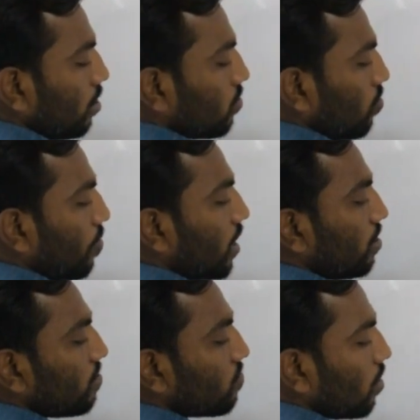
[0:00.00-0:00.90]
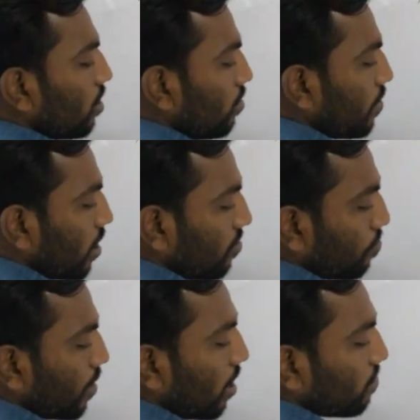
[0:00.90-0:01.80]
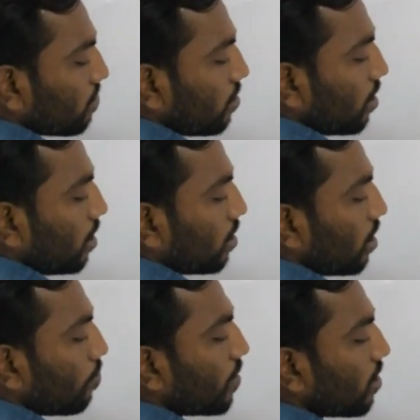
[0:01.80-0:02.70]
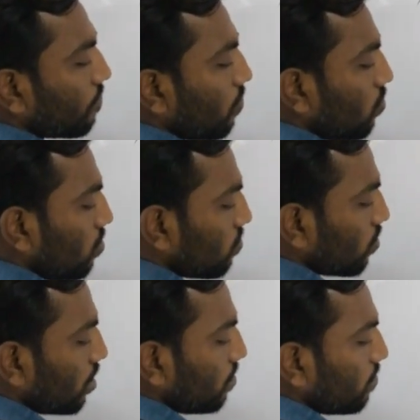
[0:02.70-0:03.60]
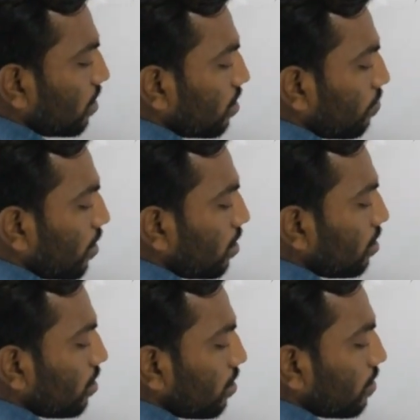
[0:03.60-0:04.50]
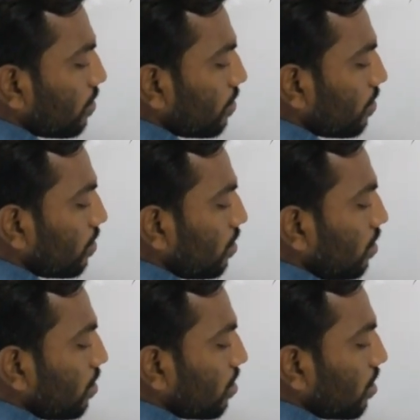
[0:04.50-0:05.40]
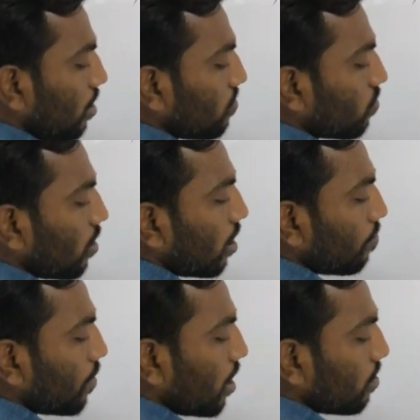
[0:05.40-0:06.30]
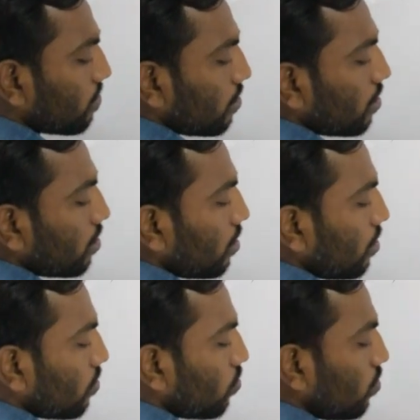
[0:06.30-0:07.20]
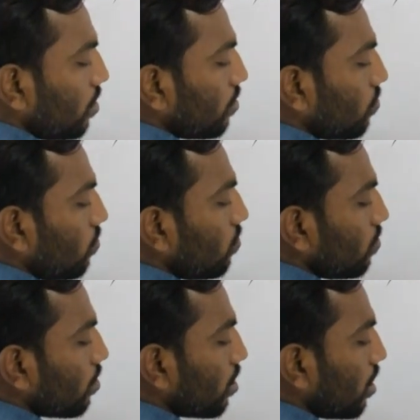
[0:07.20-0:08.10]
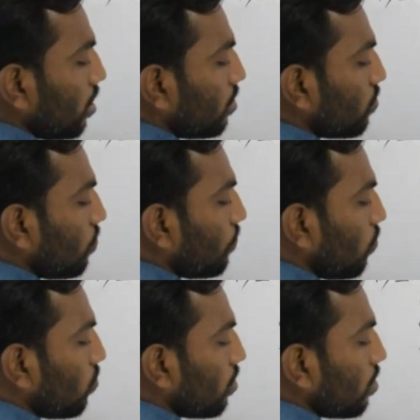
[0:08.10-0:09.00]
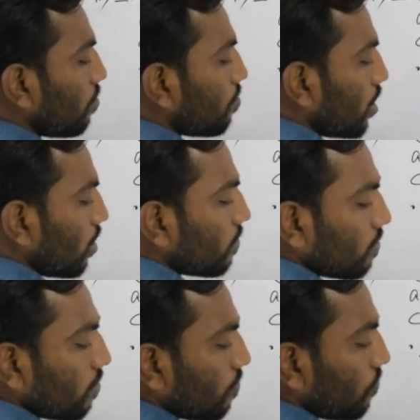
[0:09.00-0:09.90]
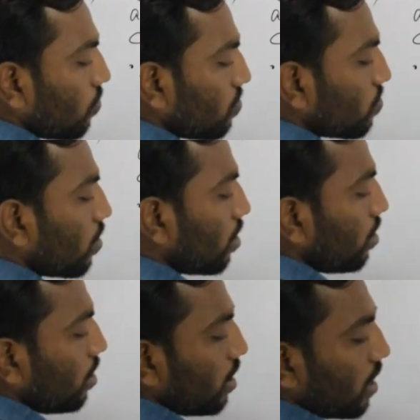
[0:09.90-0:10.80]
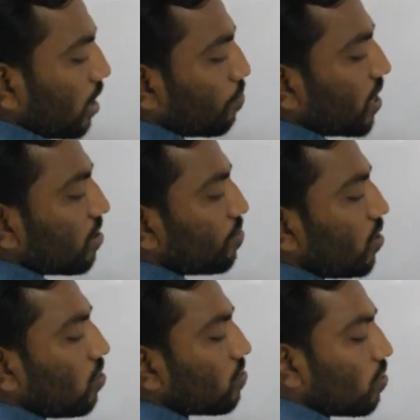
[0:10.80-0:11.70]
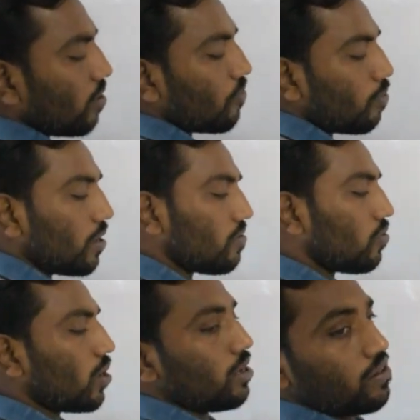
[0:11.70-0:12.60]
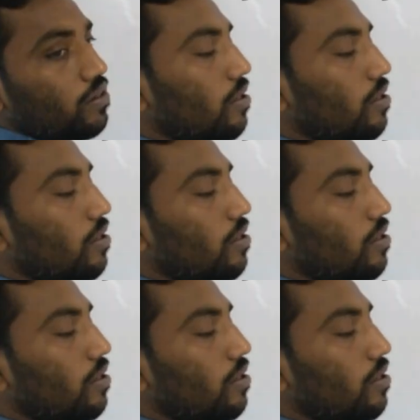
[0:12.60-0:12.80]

So minus square it becomes plus and k plus 4 whole square is nothing but k square plus 2 into k into 4 plus 4 square. A plus b whole square formula, students.